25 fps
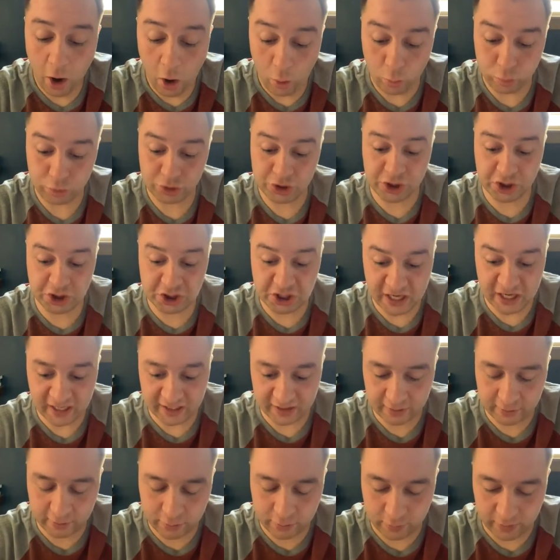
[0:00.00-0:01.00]
"Oh,
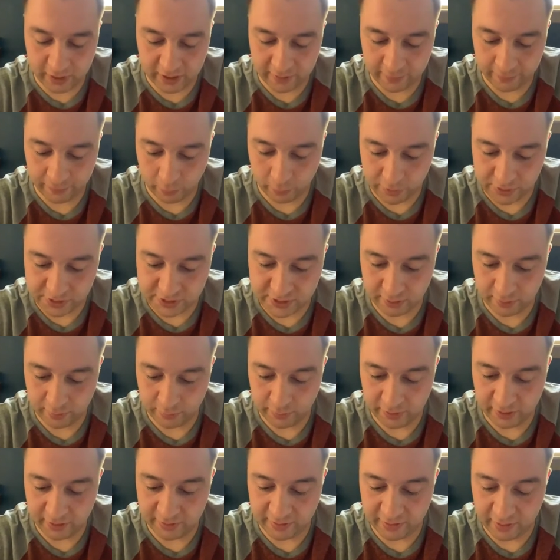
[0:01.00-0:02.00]
shit!" cried a voice to
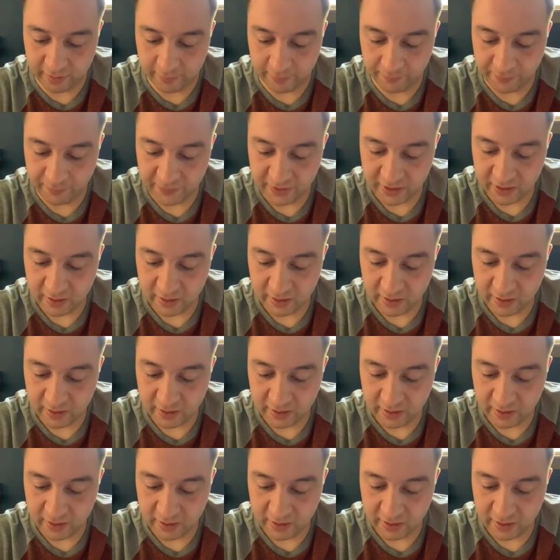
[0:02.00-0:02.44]
the right of them.